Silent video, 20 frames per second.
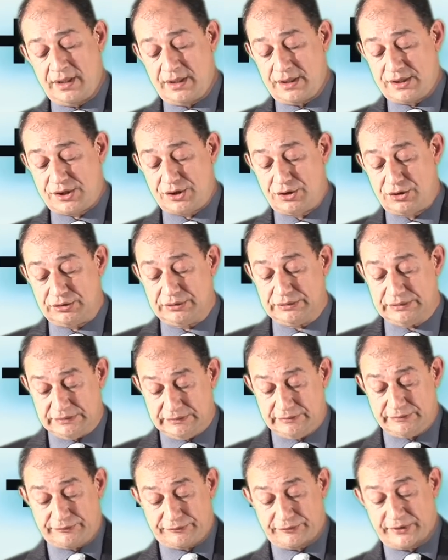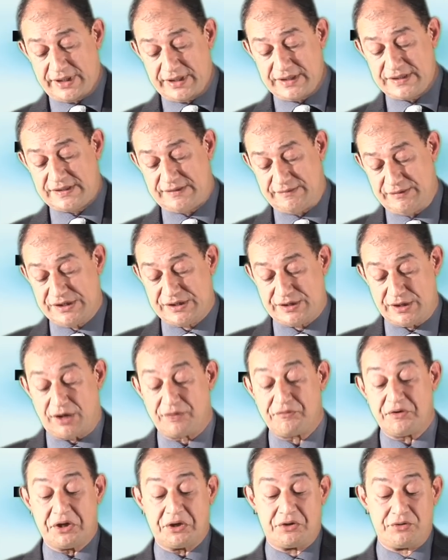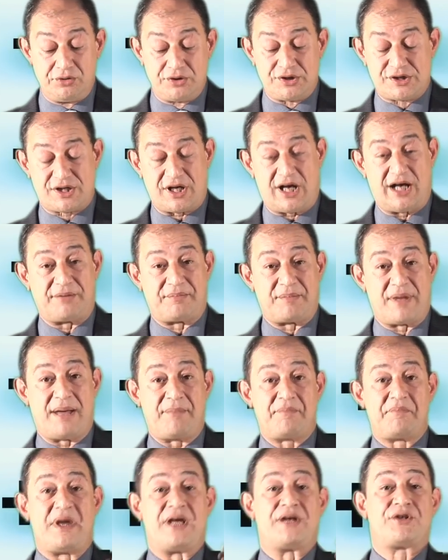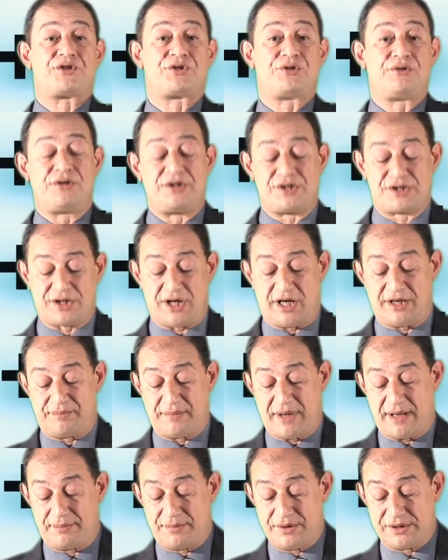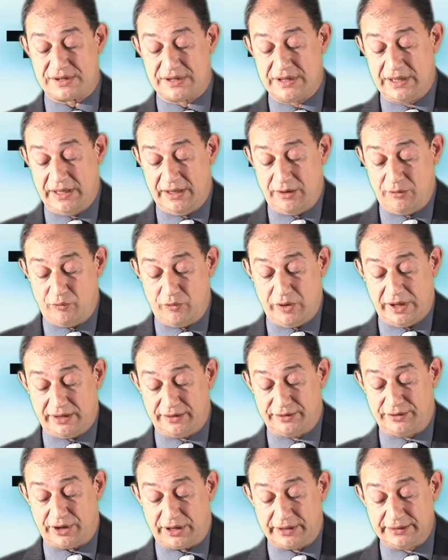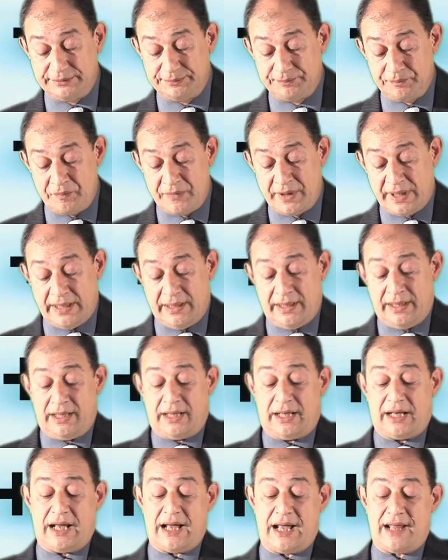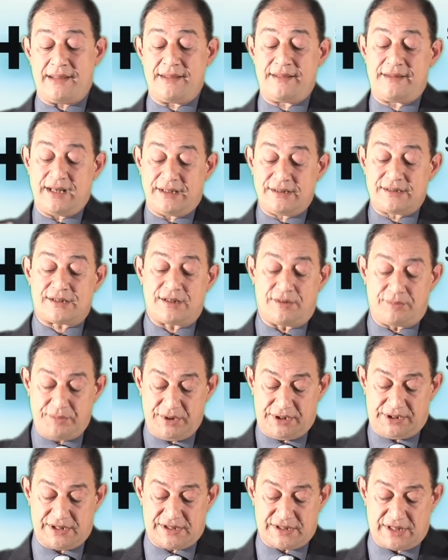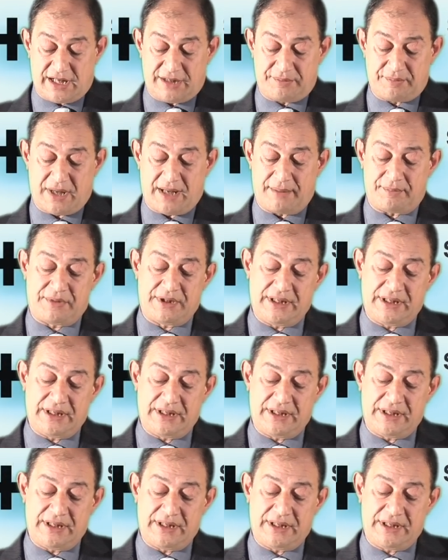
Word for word: So first you start with a good sitemap, make sure your sitemap is well done, and then submit the sitemap.